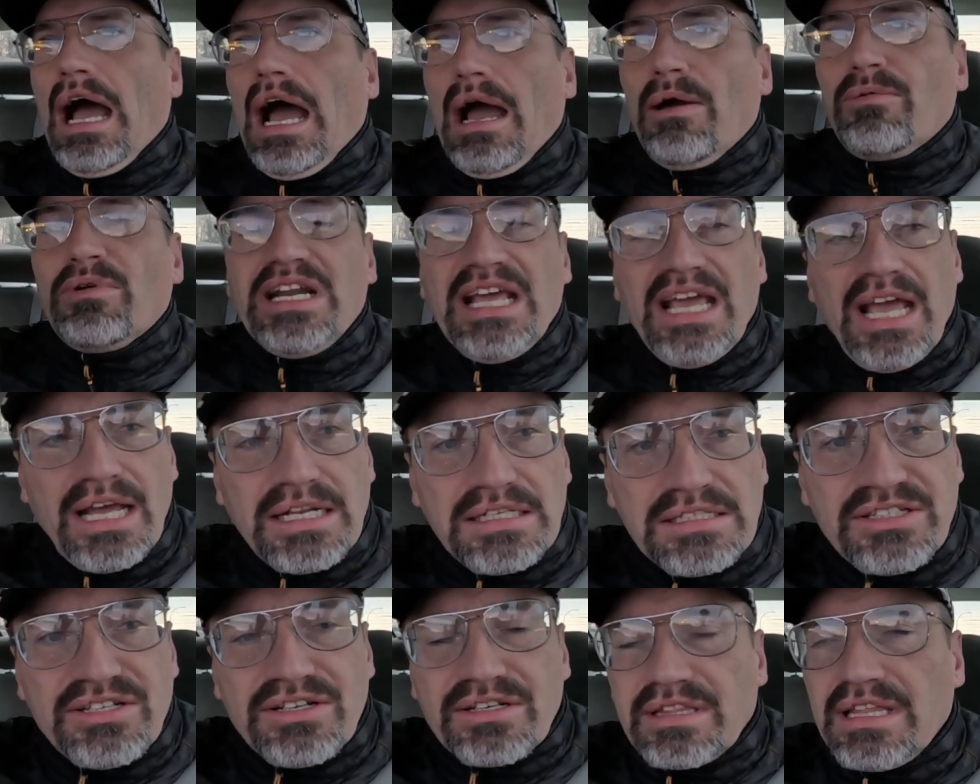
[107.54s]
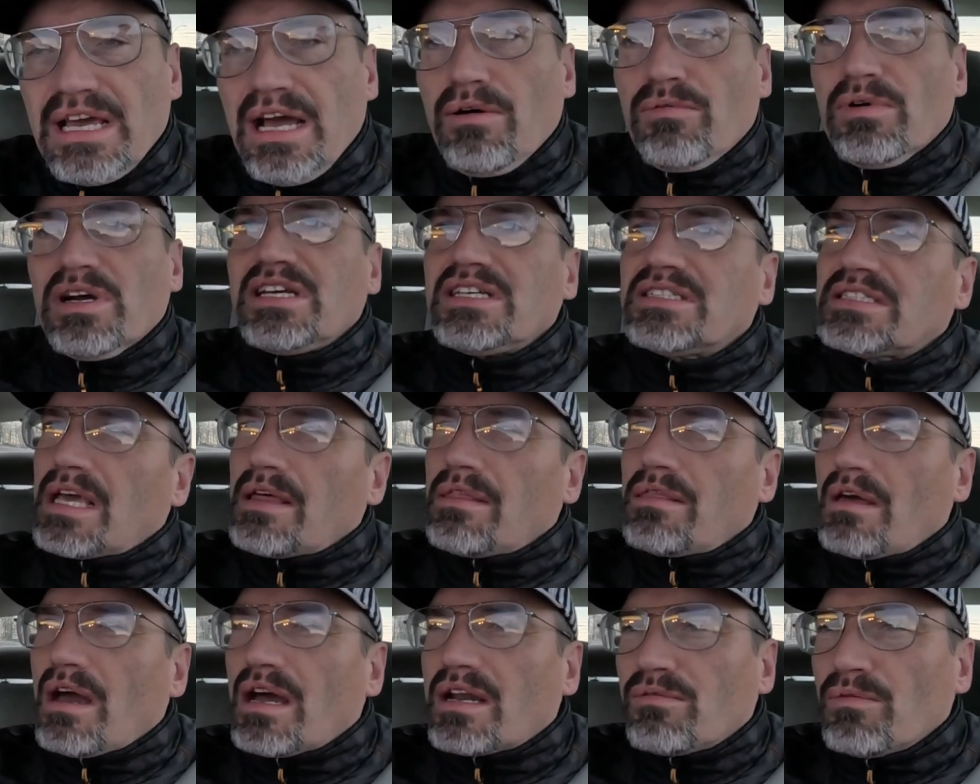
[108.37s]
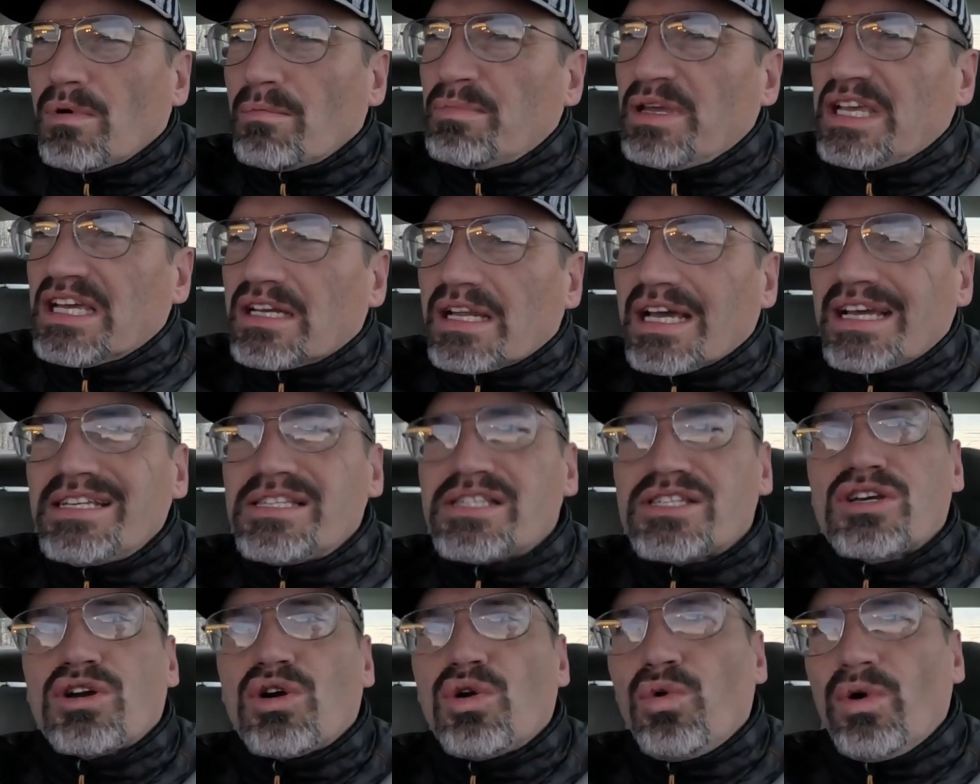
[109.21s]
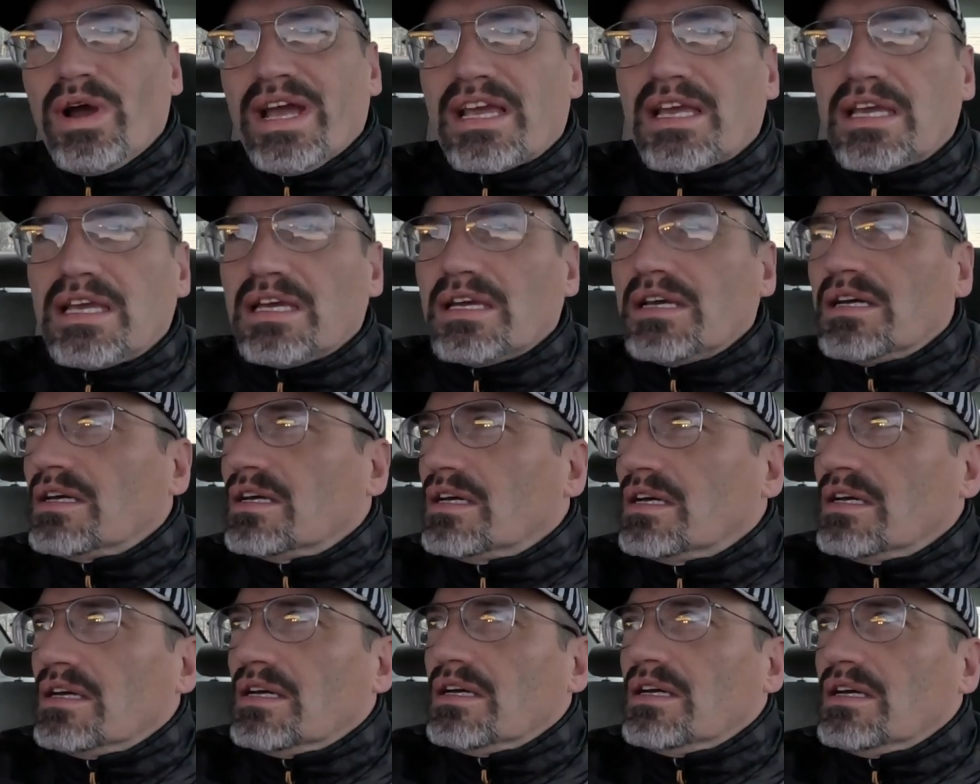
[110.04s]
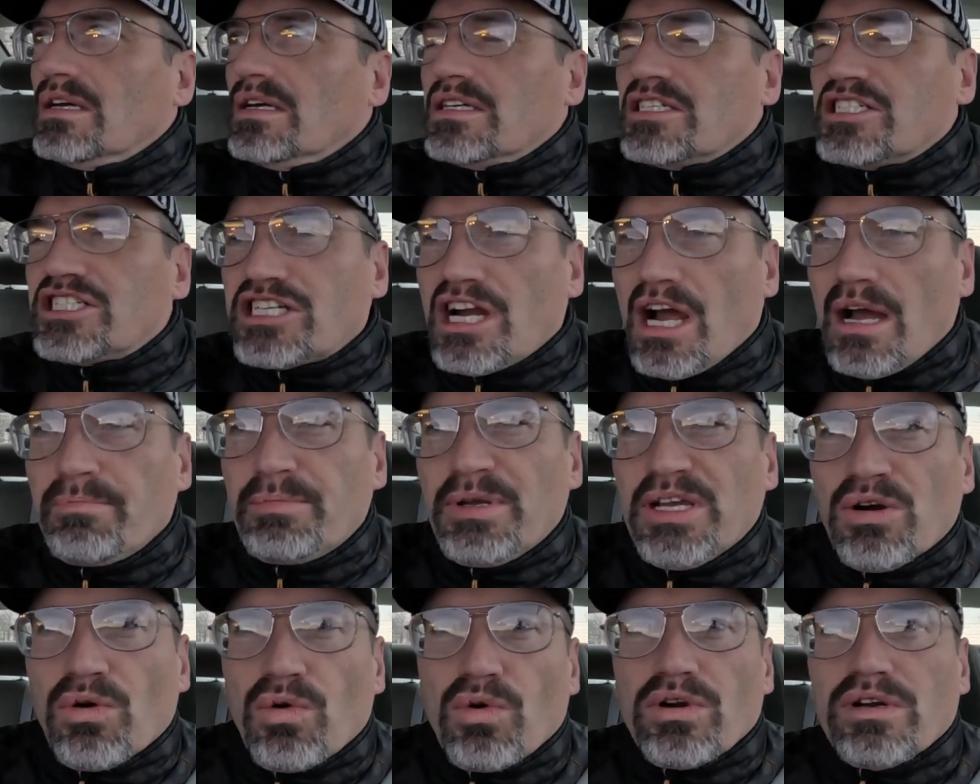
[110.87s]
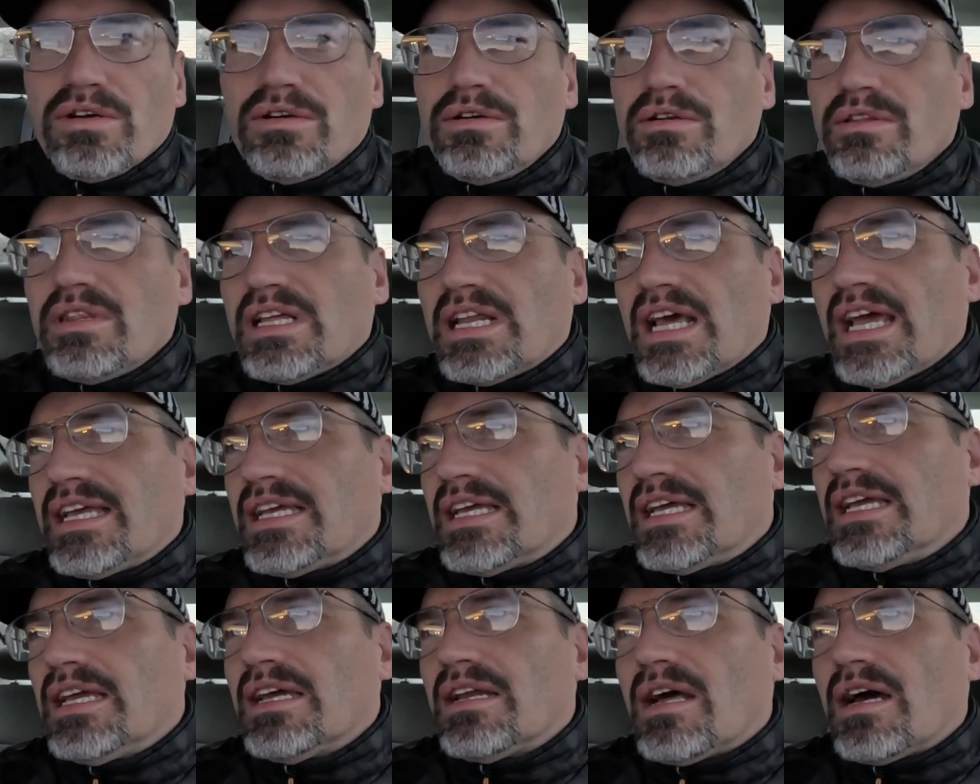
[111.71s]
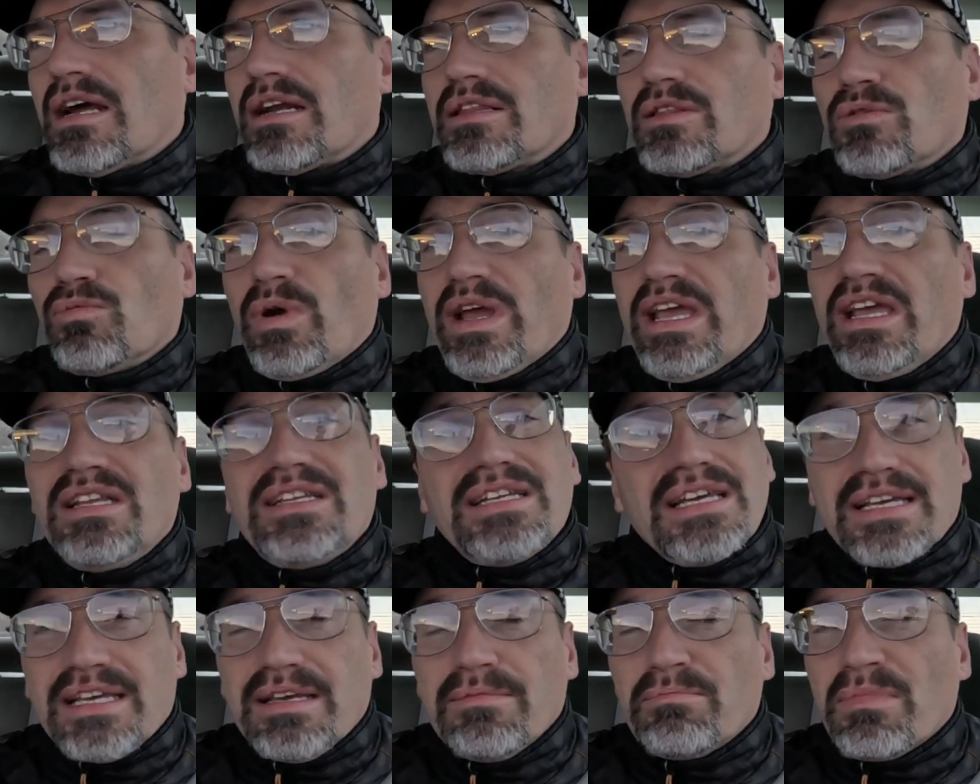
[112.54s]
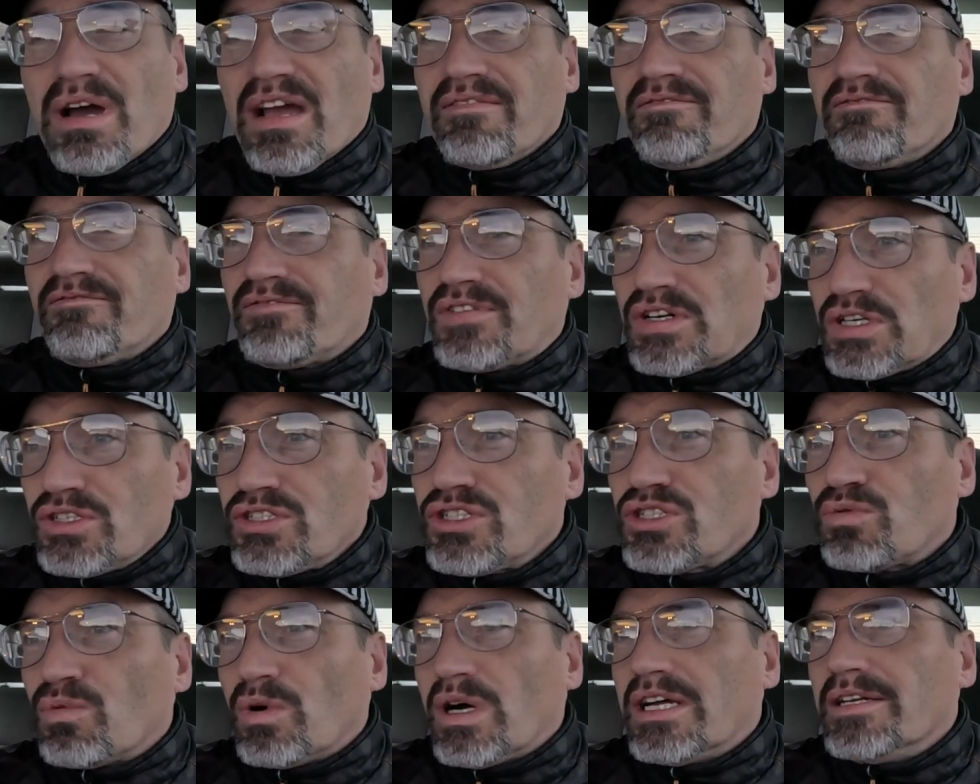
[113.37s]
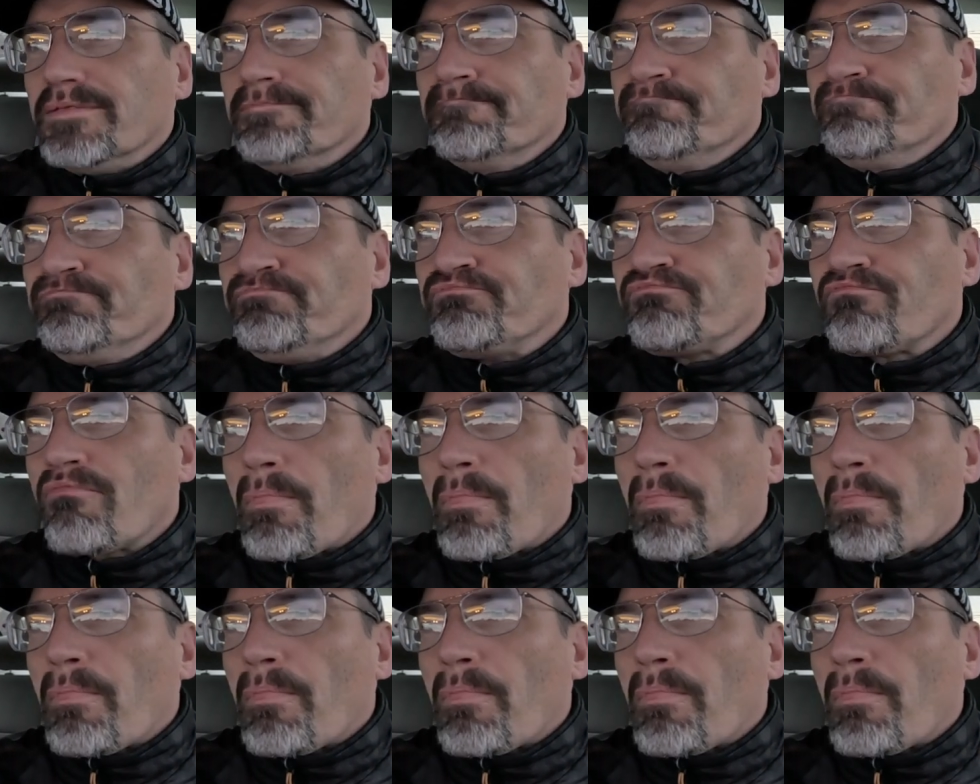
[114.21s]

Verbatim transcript: I went ahead and took that one because I thought it would be a nice quick shopping order that I could get out of the way to get my first one.